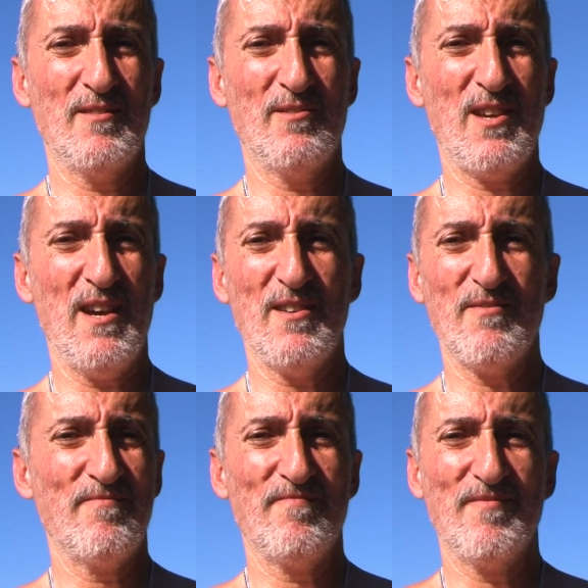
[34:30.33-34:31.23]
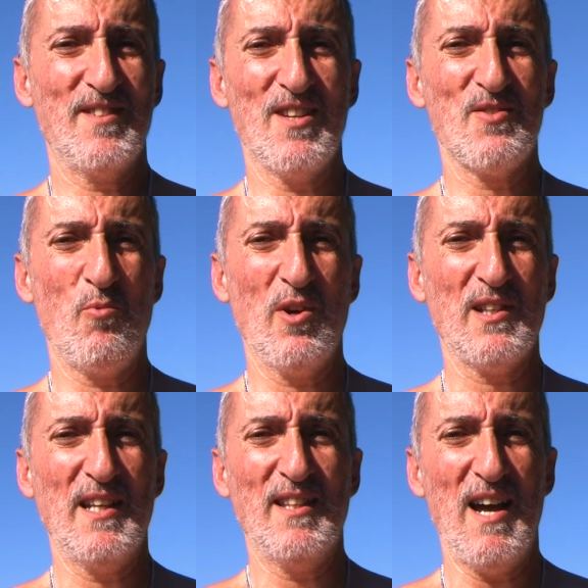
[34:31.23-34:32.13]
Okay? It doesn't work
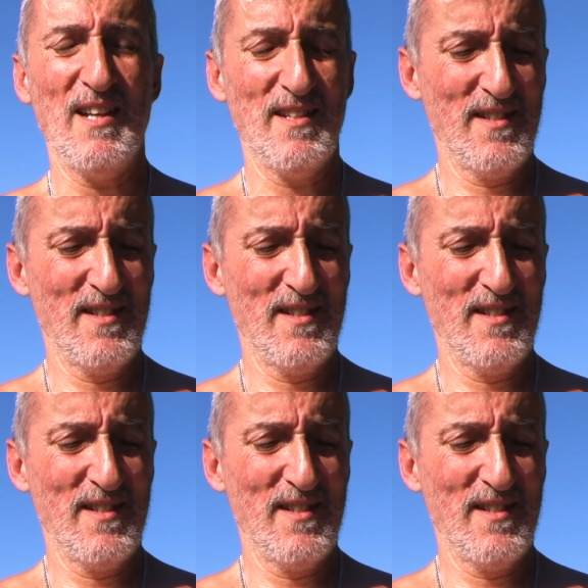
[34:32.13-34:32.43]
like that.